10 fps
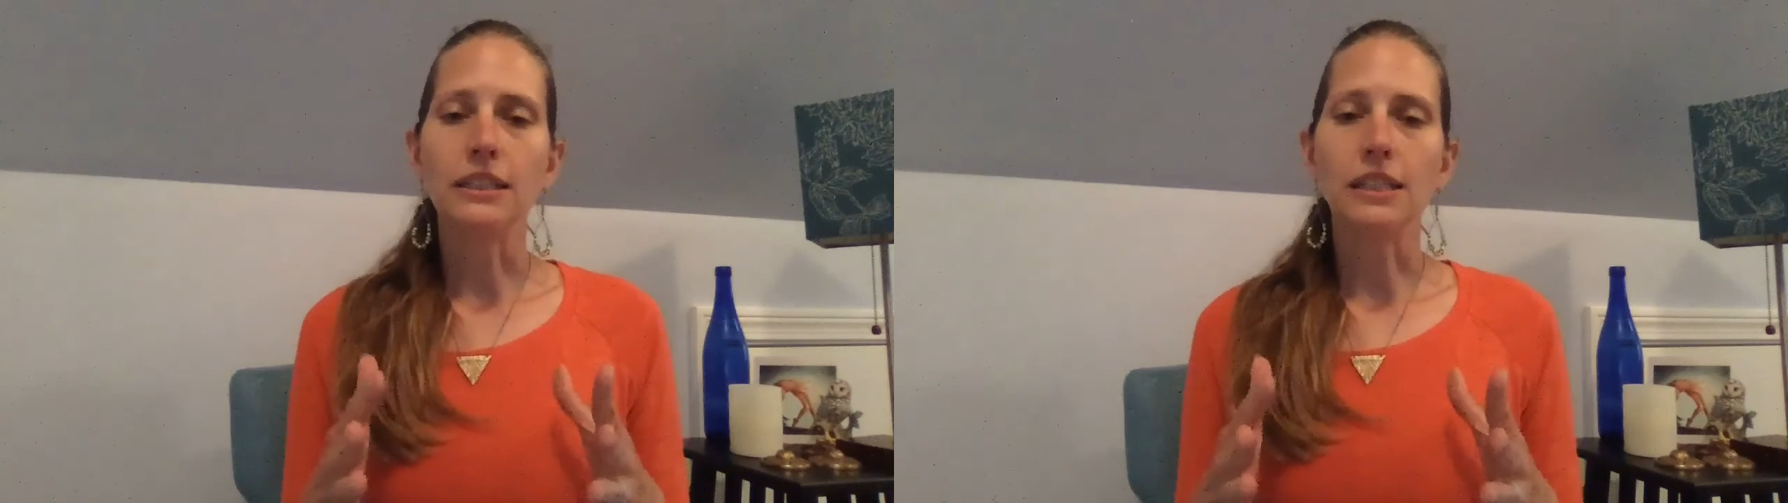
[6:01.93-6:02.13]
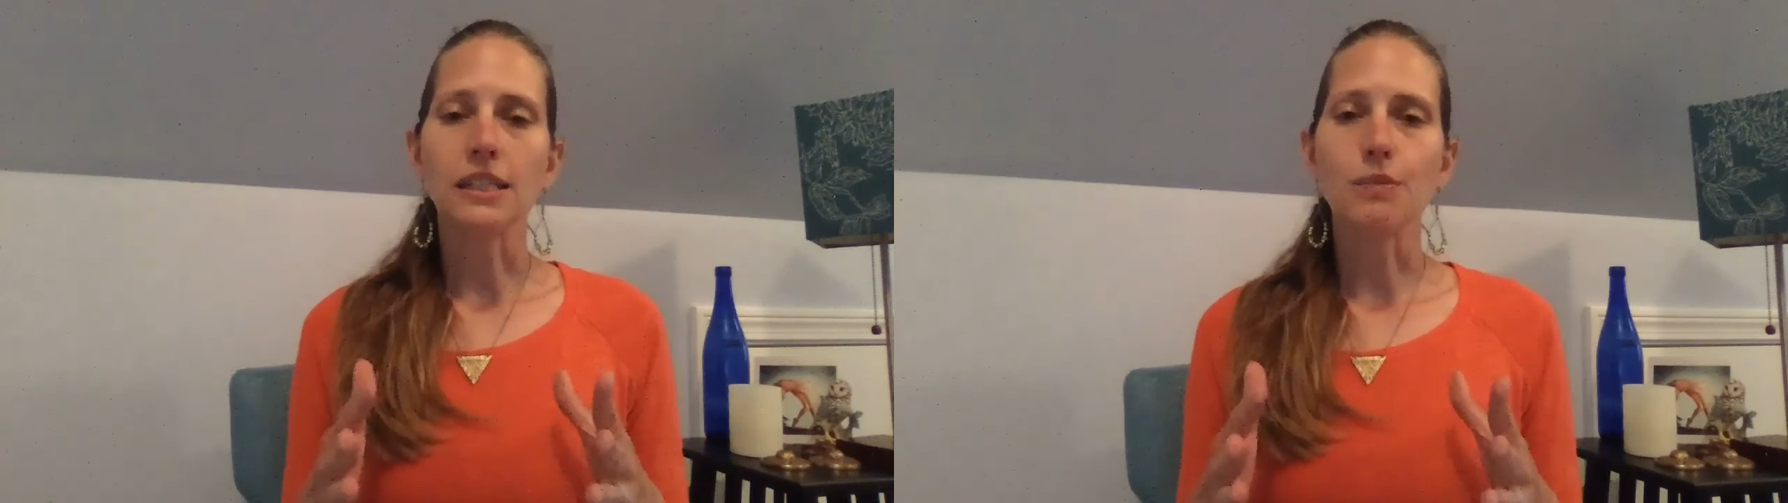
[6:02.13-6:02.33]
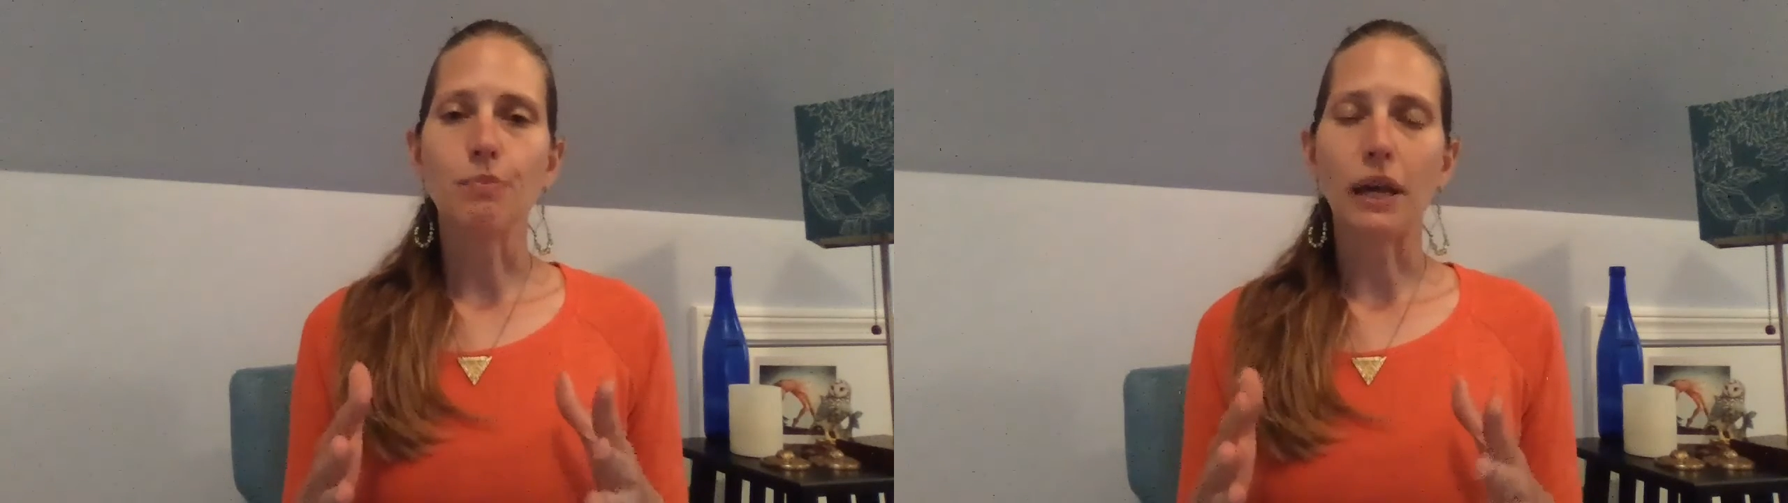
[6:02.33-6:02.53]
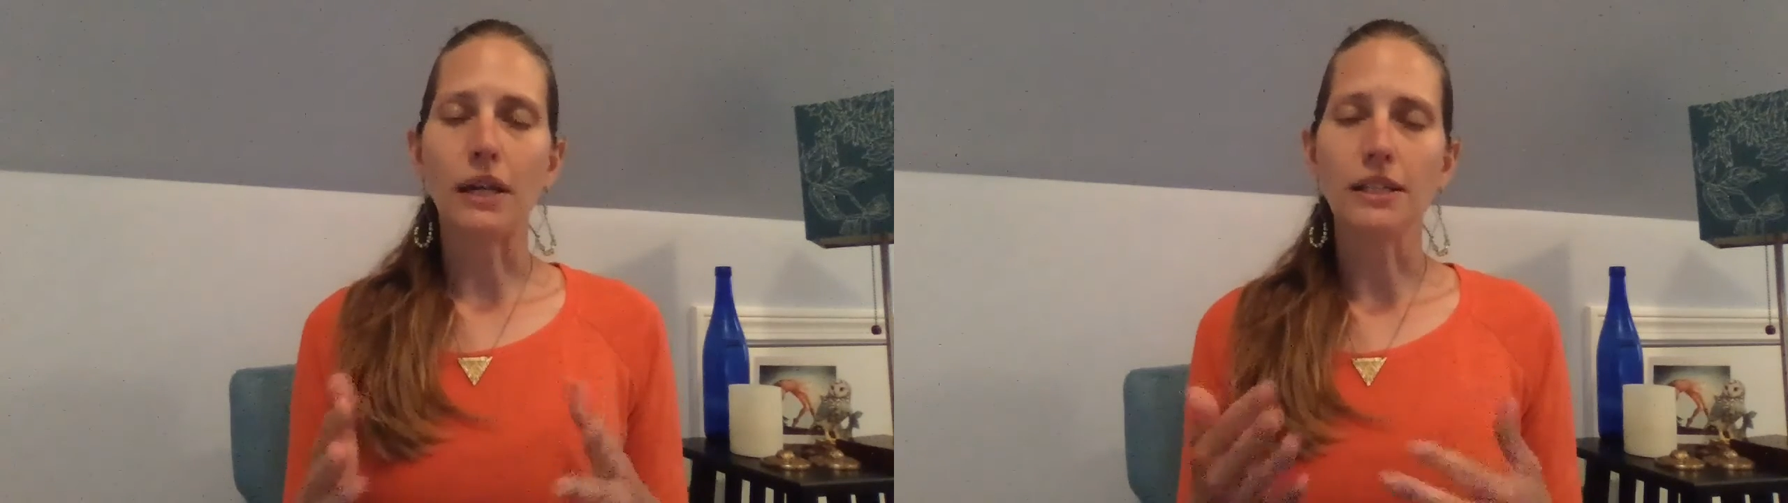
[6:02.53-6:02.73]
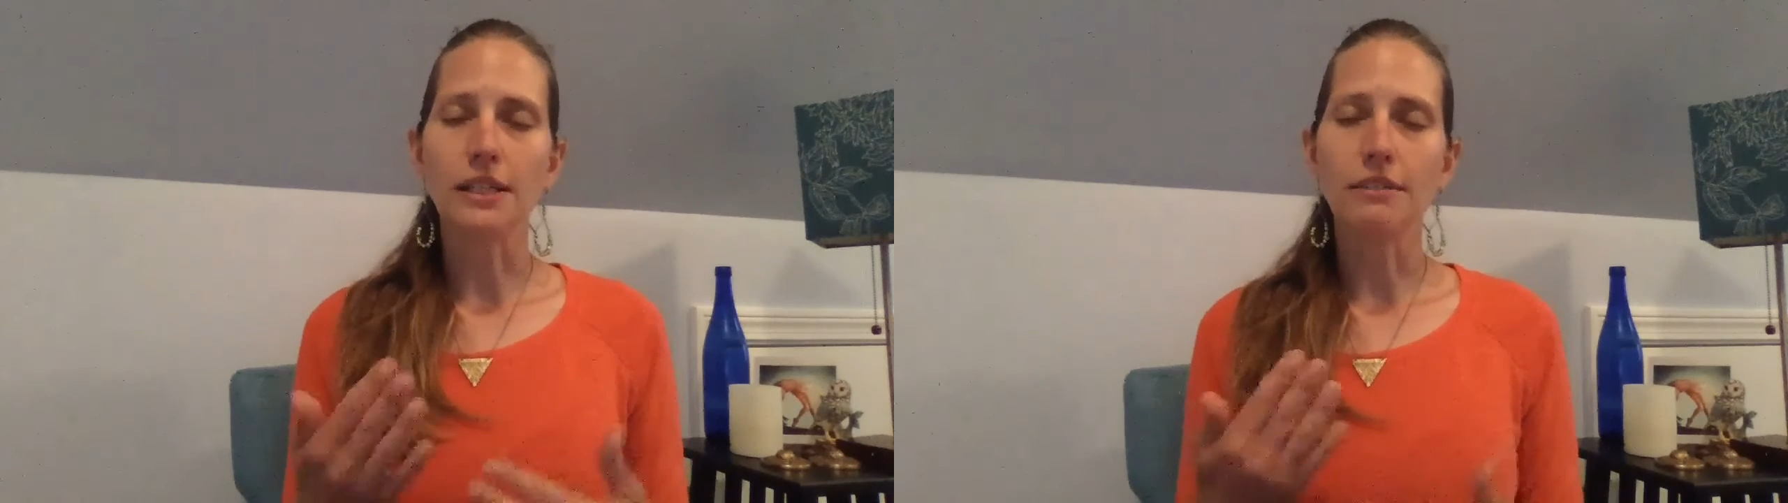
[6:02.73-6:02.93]

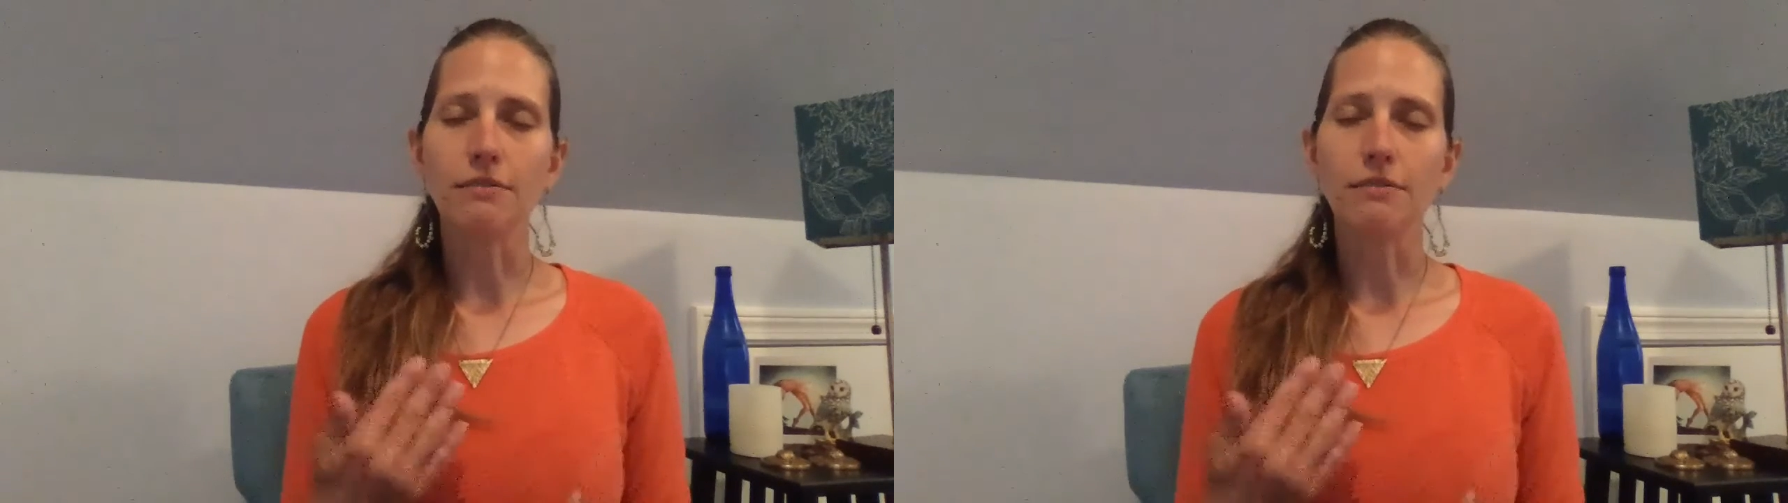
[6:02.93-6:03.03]
expanding,